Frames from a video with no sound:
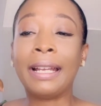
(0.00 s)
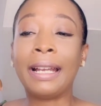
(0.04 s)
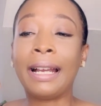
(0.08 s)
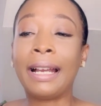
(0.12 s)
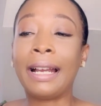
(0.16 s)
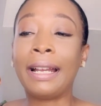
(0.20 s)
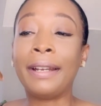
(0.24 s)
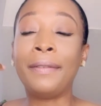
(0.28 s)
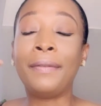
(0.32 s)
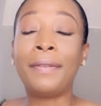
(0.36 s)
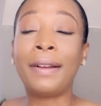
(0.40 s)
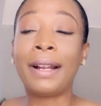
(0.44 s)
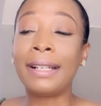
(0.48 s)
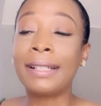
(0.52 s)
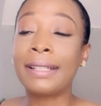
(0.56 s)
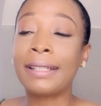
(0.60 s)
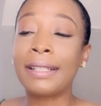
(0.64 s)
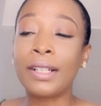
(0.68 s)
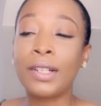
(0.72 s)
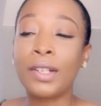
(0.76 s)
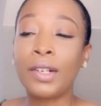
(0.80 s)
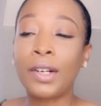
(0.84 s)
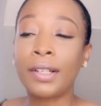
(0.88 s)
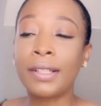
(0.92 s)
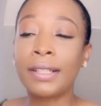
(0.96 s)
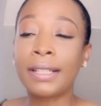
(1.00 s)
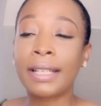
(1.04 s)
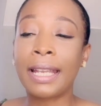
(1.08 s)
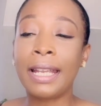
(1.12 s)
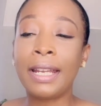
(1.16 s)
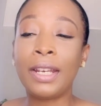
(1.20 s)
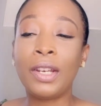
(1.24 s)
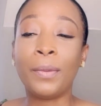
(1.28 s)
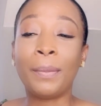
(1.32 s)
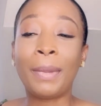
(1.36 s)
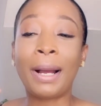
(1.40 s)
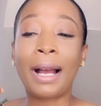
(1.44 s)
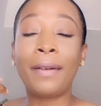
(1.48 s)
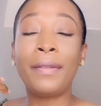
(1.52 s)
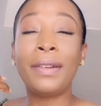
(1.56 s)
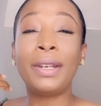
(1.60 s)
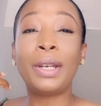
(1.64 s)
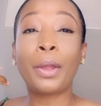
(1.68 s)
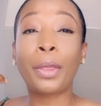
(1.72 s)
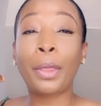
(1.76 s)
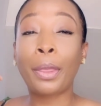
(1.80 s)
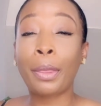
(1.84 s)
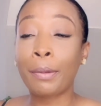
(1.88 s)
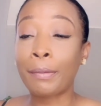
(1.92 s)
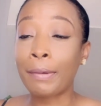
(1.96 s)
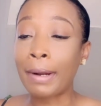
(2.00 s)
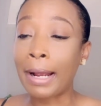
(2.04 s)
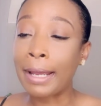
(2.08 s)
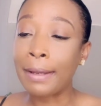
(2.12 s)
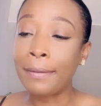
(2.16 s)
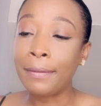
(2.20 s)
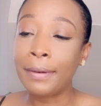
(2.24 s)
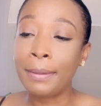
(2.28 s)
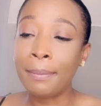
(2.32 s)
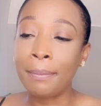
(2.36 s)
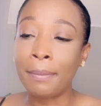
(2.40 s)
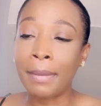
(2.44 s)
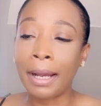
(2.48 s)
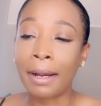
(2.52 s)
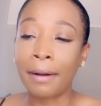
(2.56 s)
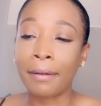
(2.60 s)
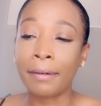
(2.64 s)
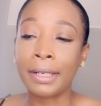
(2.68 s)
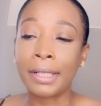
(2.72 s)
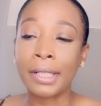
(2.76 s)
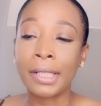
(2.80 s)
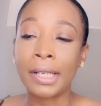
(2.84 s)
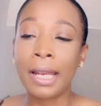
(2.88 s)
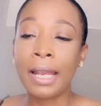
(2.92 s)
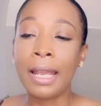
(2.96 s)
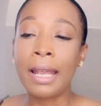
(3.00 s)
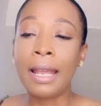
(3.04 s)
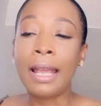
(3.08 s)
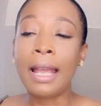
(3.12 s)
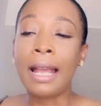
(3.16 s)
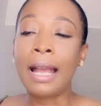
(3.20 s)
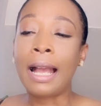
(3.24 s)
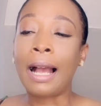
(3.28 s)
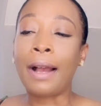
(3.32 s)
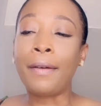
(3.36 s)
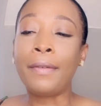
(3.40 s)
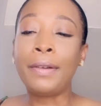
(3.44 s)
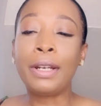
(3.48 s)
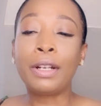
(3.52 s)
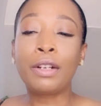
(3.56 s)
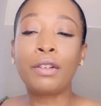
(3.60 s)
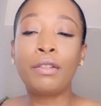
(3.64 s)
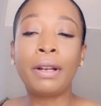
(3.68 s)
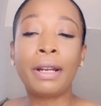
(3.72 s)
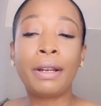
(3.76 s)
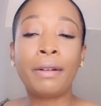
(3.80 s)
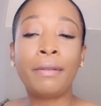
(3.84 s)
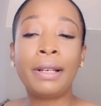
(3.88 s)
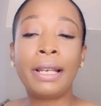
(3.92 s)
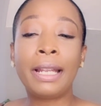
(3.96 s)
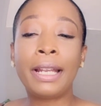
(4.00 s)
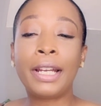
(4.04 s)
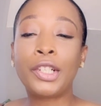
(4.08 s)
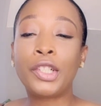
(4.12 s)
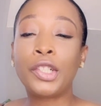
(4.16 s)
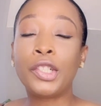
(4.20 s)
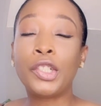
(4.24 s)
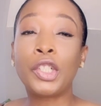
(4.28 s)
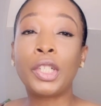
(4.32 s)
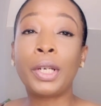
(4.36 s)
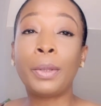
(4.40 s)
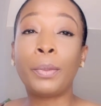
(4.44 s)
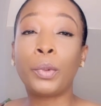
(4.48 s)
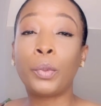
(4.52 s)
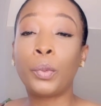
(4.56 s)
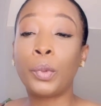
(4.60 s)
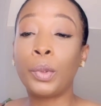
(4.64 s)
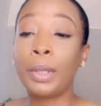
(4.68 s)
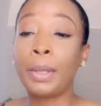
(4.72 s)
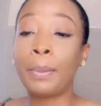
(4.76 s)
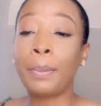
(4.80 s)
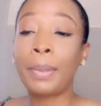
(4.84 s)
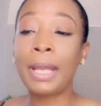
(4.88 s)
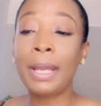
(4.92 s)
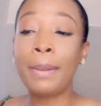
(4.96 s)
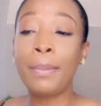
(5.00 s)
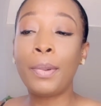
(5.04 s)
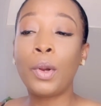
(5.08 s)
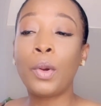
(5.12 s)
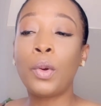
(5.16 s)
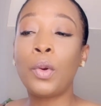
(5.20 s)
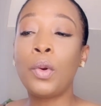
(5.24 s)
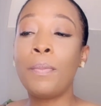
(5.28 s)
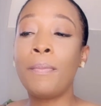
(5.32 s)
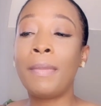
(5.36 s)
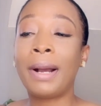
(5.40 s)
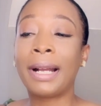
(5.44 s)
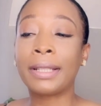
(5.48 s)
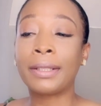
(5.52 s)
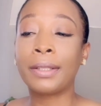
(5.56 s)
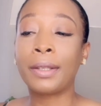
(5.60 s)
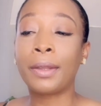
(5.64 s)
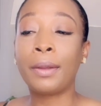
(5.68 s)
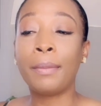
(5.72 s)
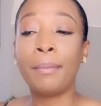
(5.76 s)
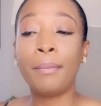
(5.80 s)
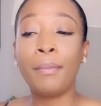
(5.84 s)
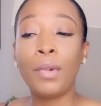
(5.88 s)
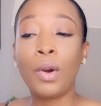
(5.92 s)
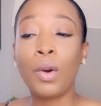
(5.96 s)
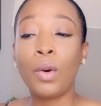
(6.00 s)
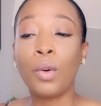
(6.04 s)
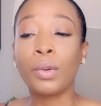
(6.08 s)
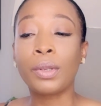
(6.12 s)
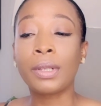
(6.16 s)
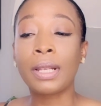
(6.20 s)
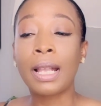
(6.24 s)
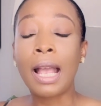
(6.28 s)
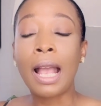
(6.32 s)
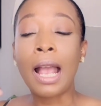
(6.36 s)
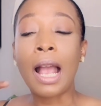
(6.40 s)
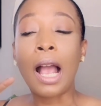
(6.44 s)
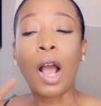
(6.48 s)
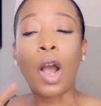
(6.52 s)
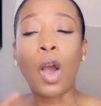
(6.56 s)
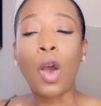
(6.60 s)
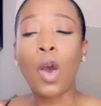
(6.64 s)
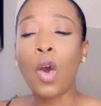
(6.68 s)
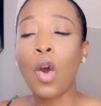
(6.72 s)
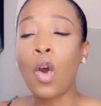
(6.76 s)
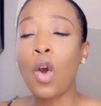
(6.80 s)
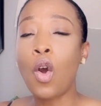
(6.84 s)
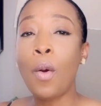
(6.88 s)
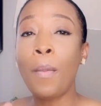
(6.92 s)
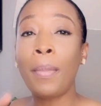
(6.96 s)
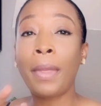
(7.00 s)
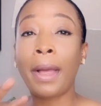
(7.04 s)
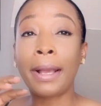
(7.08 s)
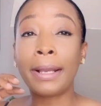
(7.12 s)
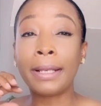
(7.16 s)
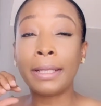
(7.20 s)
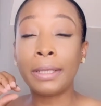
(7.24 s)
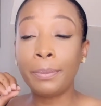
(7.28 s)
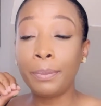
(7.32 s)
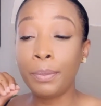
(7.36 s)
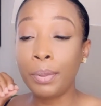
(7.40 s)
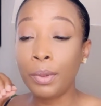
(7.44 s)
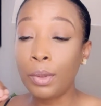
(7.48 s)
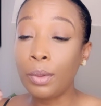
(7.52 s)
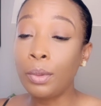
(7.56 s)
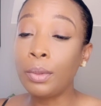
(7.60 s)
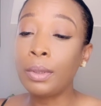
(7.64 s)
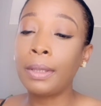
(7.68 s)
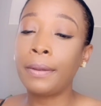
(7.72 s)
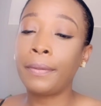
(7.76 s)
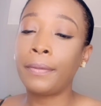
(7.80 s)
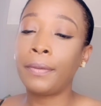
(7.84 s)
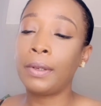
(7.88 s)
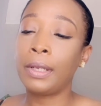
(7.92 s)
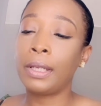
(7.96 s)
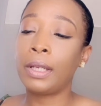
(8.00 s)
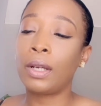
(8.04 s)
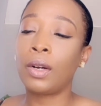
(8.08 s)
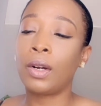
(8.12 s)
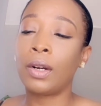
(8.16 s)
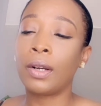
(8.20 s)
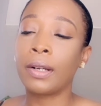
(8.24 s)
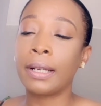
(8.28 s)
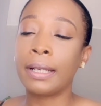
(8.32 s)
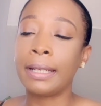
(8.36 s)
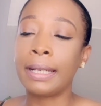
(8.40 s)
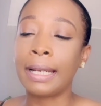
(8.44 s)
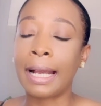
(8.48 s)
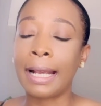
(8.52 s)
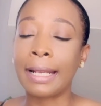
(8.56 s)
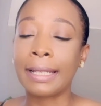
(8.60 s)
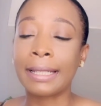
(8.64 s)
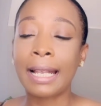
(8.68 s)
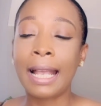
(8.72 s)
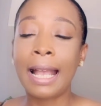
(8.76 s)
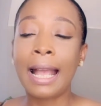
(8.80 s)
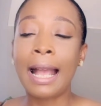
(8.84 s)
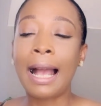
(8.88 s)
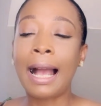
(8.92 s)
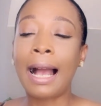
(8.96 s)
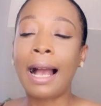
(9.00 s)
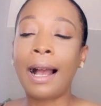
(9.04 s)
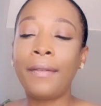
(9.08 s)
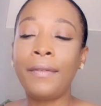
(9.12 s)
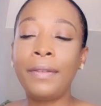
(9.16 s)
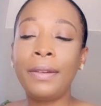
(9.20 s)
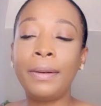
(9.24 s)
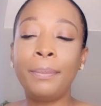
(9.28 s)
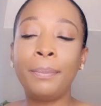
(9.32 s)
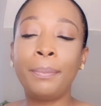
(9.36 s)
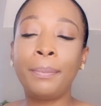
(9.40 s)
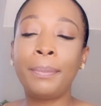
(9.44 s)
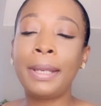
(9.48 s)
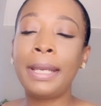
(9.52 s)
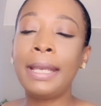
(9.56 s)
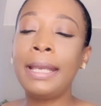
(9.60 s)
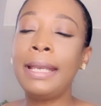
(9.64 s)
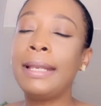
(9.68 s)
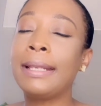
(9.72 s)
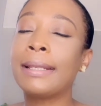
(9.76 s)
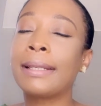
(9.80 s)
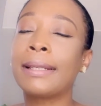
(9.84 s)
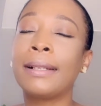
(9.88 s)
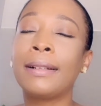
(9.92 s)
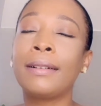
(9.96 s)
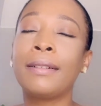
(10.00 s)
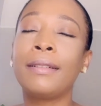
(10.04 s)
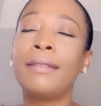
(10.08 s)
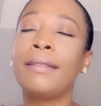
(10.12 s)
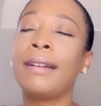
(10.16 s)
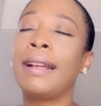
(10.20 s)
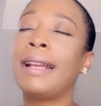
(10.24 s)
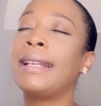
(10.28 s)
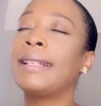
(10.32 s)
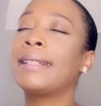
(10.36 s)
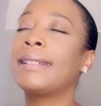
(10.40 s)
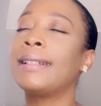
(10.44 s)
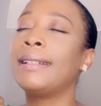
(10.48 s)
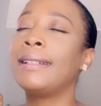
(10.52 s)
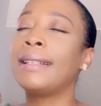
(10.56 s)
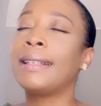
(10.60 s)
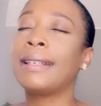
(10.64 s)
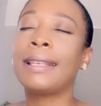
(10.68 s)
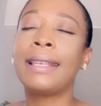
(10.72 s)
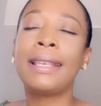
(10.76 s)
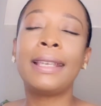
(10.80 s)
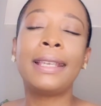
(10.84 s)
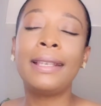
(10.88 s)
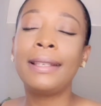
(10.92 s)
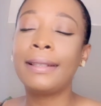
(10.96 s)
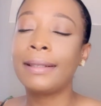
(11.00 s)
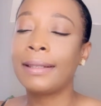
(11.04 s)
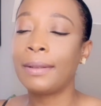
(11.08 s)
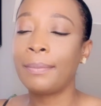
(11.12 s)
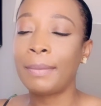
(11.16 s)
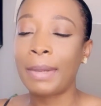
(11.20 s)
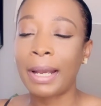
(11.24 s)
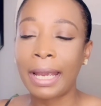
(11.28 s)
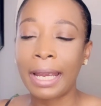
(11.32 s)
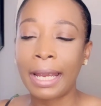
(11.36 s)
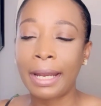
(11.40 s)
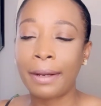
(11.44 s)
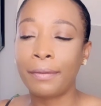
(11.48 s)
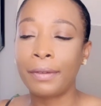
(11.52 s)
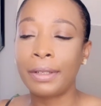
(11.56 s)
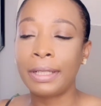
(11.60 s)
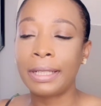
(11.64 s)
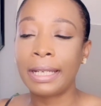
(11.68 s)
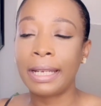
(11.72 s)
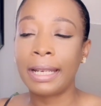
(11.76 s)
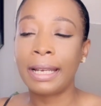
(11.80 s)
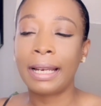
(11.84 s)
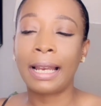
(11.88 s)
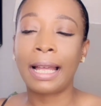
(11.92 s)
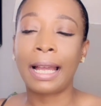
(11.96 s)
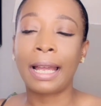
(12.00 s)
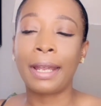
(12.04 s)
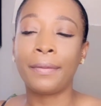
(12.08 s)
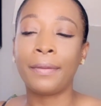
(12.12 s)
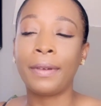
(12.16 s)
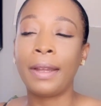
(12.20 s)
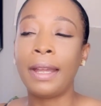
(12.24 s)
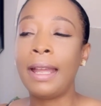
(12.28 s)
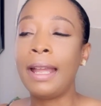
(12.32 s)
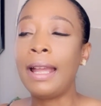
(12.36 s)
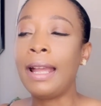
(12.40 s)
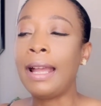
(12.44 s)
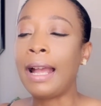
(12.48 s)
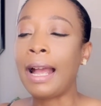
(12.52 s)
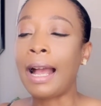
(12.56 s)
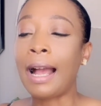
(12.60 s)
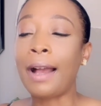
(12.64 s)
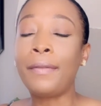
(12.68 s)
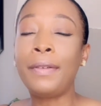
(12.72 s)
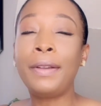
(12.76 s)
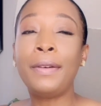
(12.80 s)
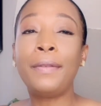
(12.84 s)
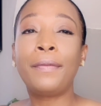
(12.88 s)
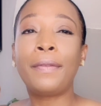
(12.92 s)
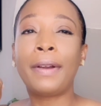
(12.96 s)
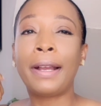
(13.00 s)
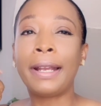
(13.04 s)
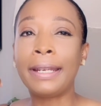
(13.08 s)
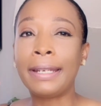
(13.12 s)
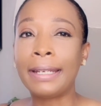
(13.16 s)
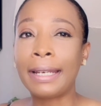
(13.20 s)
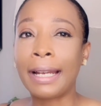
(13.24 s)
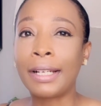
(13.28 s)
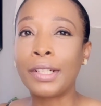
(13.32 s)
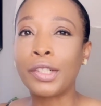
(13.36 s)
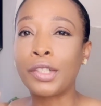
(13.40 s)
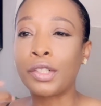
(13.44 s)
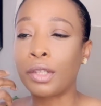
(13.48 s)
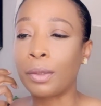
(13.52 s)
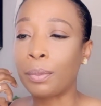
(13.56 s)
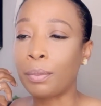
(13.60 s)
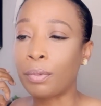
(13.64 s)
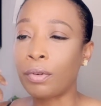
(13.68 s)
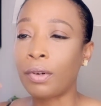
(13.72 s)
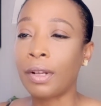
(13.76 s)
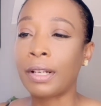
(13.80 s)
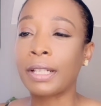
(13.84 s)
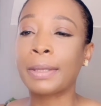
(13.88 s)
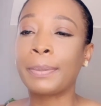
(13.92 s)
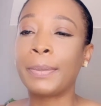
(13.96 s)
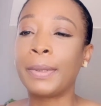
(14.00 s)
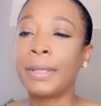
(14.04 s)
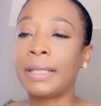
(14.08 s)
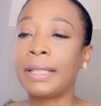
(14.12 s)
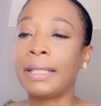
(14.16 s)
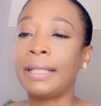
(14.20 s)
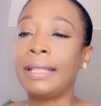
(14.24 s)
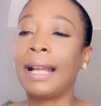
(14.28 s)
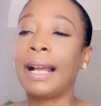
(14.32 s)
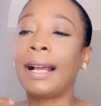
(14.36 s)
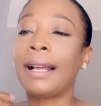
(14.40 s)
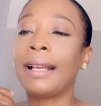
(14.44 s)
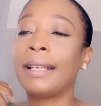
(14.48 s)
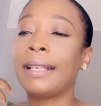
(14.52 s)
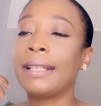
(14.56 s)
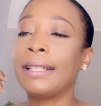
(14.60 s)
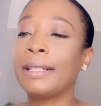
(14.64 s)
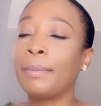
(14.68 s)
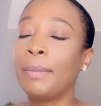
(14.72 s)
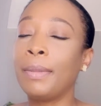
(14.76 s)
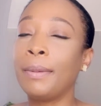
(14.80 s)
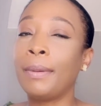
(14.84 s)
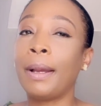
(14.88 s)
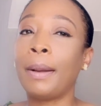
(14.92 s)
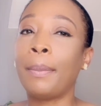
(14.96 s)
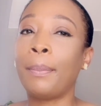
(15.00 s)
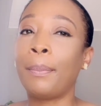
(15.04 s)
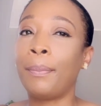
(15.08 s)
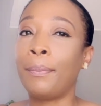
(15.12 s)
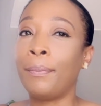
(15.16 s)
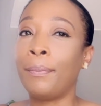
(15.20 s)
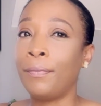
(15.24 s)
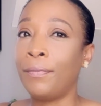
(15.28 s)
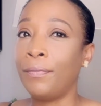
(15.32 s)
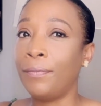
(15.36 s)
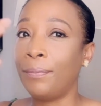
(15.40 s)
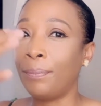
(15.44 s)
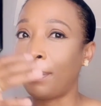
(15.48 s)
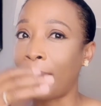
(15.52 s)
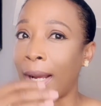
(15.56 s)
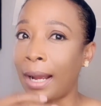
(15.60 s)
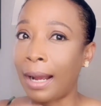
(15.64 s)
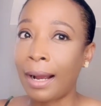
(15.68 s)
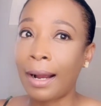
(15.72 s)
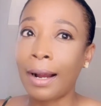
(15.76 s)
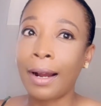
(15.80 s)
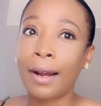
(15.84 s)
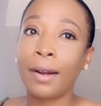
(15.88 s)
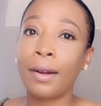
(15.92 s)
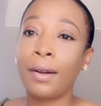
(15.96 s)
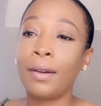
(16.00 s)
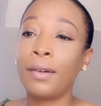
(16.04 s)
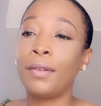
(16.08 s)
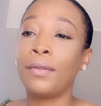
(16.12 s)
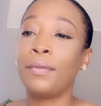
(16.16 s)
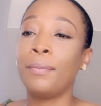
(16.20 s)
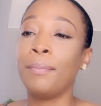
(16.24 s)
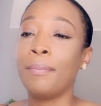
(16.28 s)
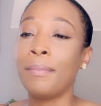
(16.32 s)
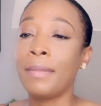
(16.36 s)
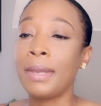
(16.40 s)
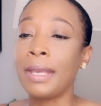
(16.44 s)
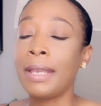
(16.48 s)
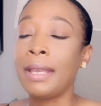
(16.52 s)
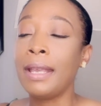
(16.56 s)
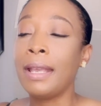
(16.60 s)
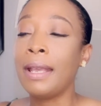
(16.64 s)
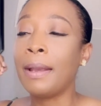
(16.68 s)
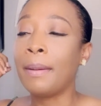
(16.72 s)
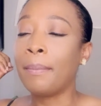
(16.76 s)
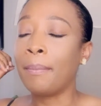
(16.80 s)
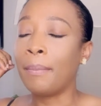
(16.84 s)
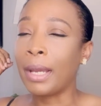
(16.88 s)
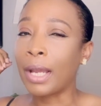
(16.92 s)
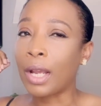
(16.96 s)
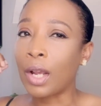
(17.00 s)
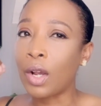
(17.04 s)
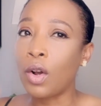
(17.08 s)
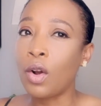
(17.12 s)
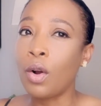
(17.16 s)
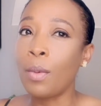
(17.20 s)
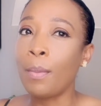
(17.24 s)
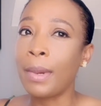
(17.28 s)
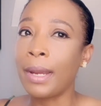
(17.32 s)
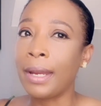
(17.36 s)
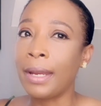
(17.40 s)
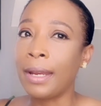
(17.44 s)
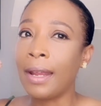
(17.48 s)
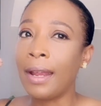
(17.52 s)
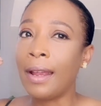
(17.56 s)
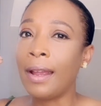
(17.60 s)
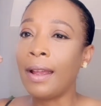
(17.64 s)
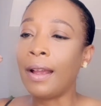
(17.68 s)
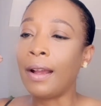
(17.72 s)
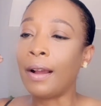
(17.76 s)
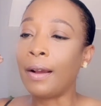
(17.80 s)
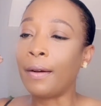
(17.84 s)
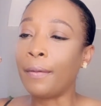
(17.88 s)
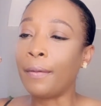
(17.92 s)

Advancing God's kingdom, having a thriving marriage, having a great relationship with the people who matter the most, a home that is beautifully organized, having peace and grace and ease in my everyday life, having financial prosperity. That is a part of me becoming a